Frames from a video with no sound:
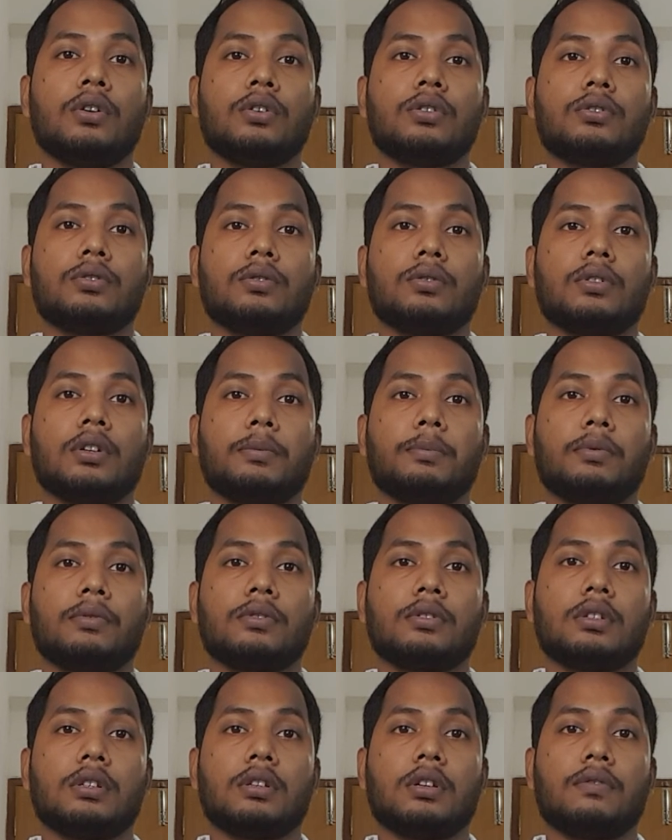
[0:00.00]
show
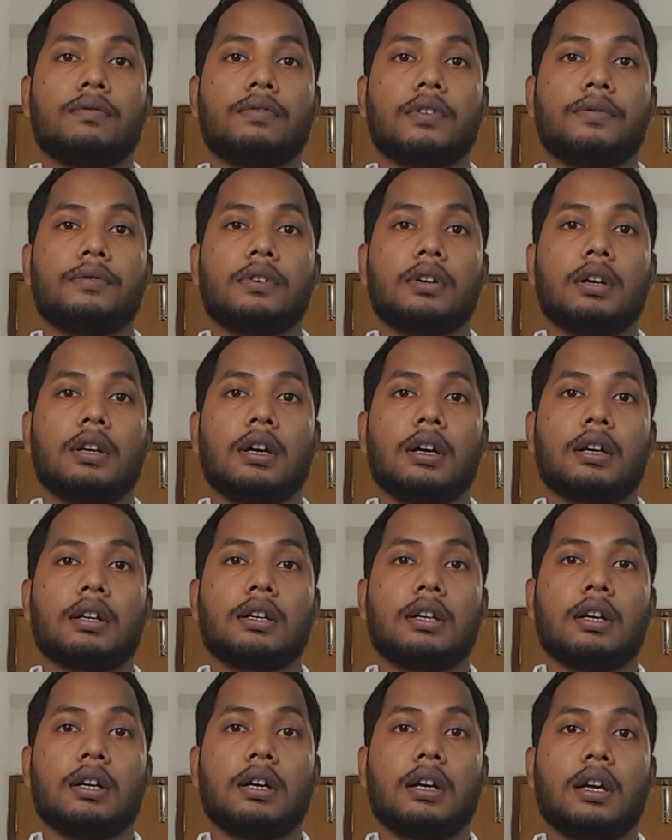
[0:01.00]
deposit of 50 lakh
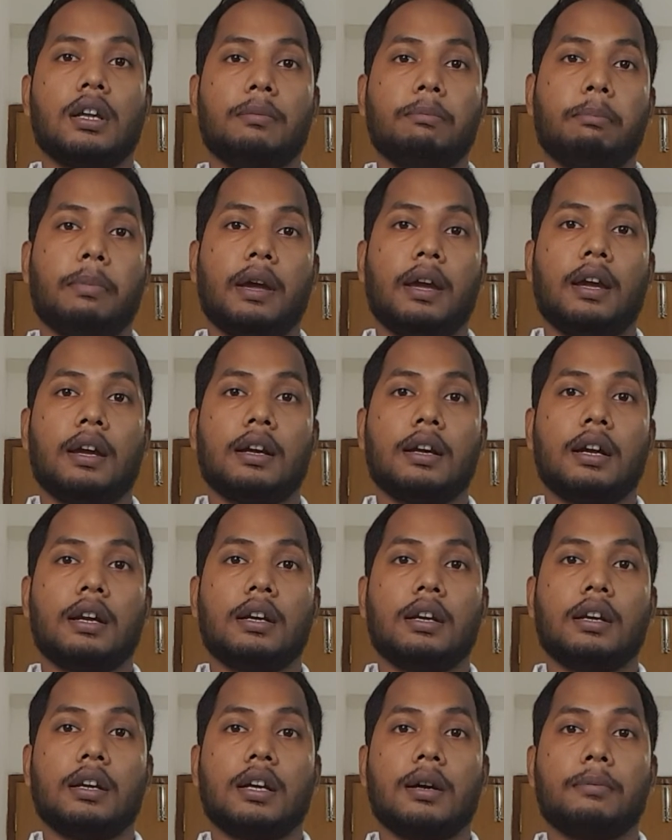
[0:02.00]
taka in bank and
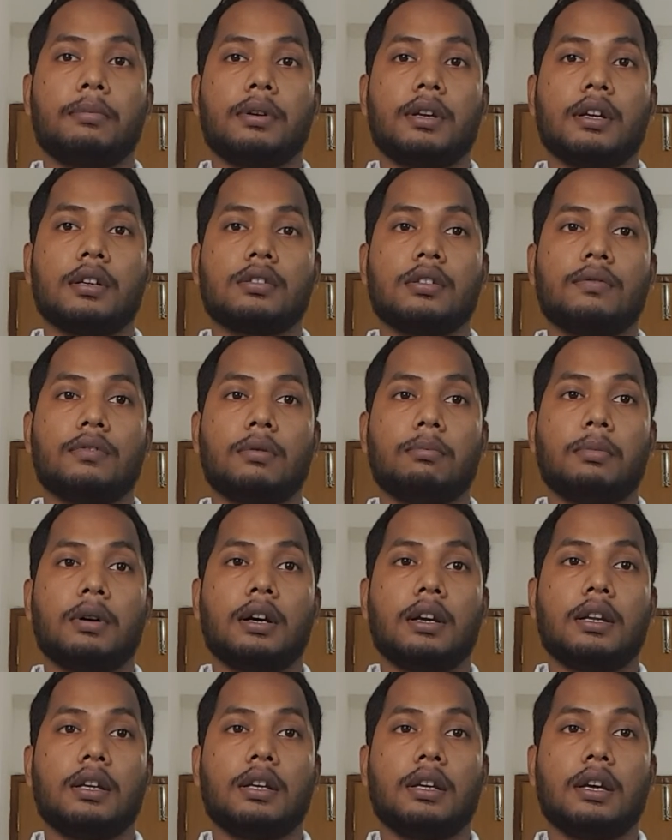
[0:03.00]
income tax of the
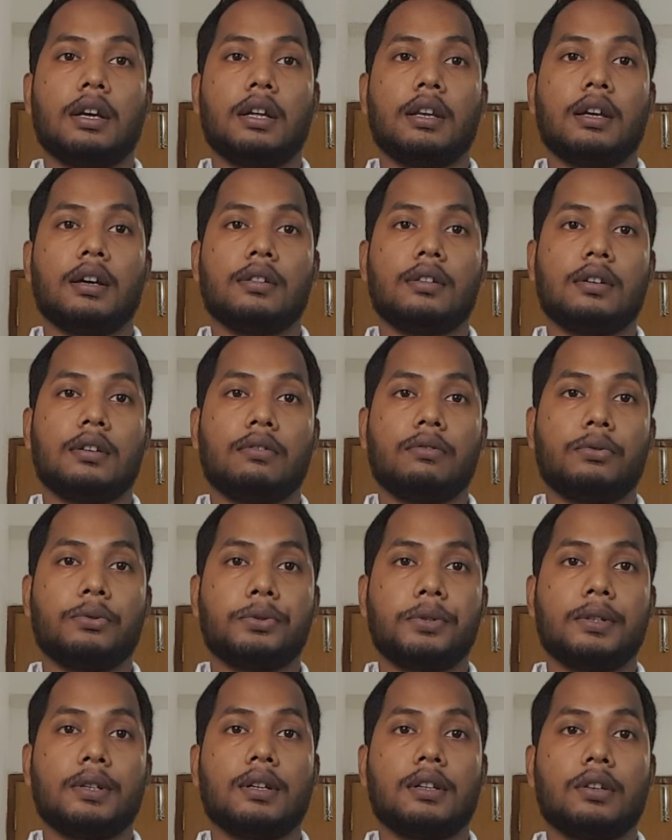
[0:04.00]
money, any other
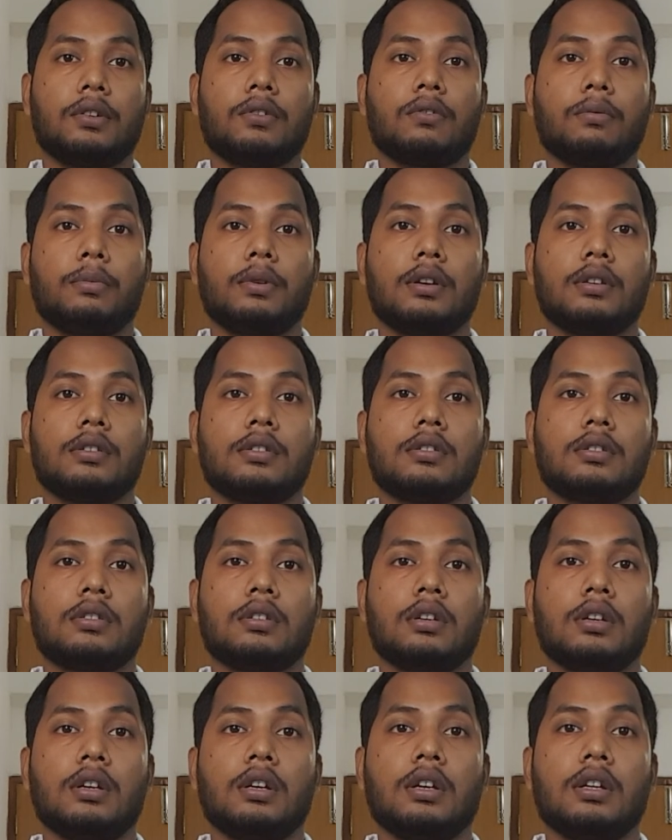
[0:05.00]
original documents
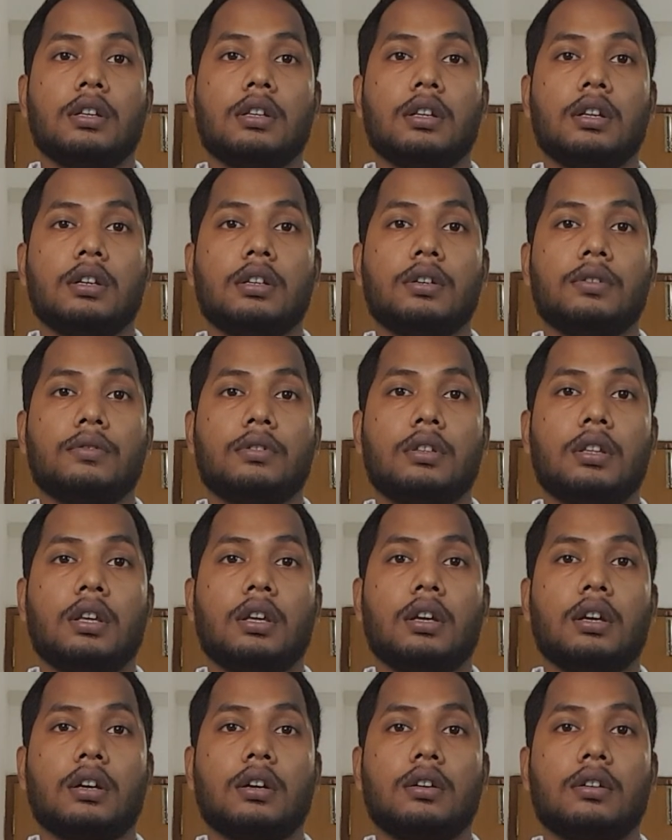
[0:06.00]
that you
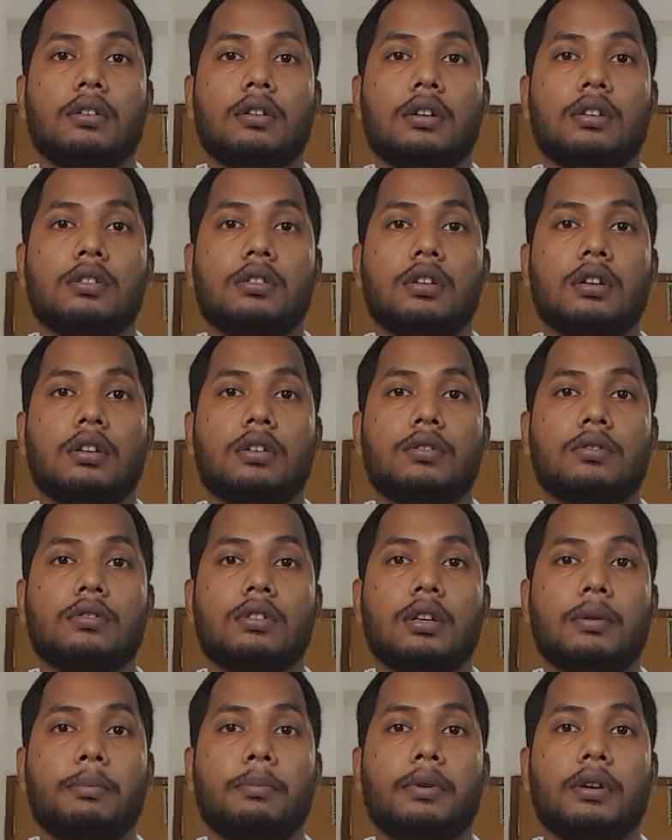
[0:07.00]
think are necessary to
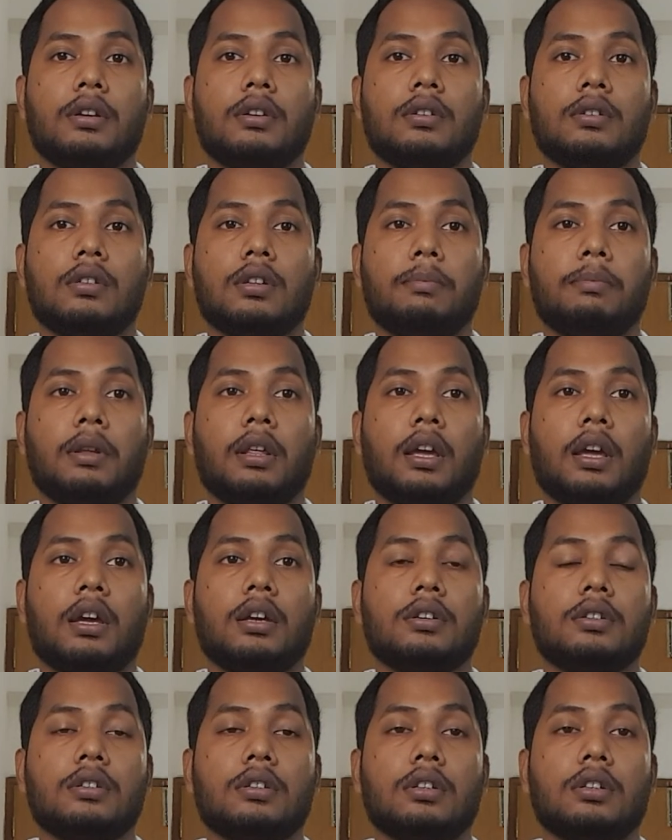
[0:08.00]
submit on the
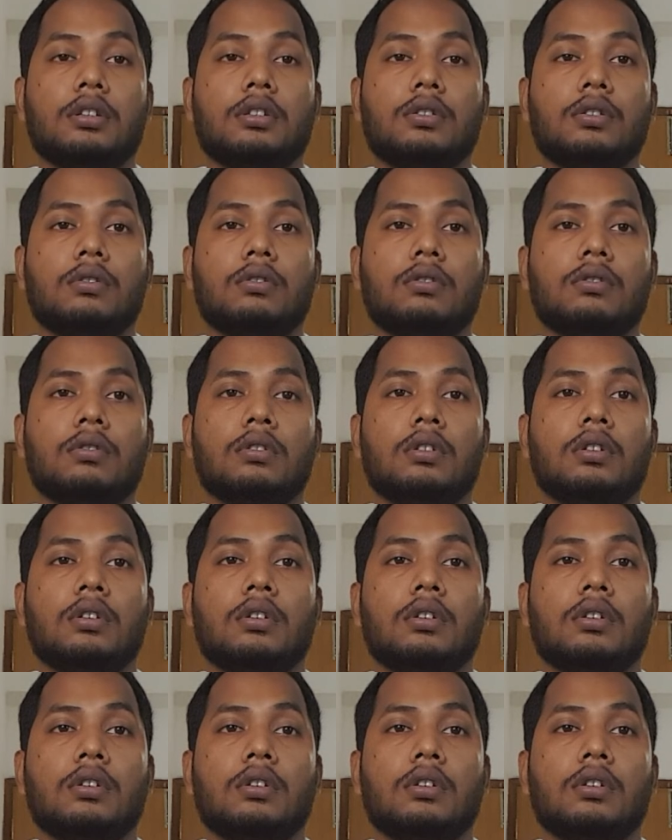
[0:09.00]
application. So